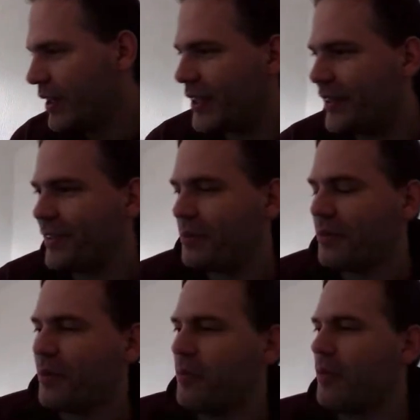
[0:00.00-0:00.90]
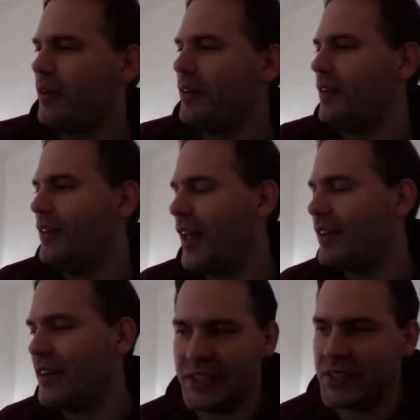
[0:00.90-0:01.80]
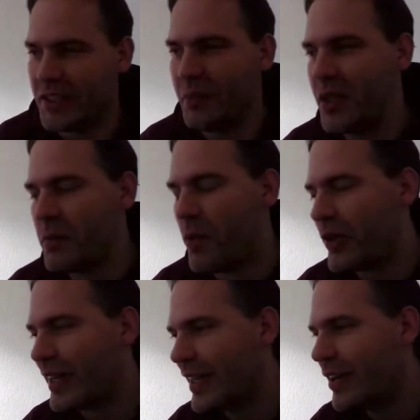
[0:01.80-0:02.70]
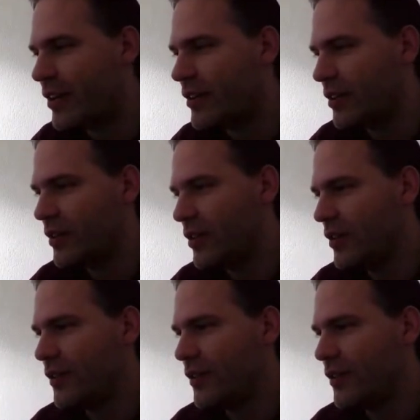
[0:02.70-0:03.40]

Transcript: Is it at least a little bit more clear?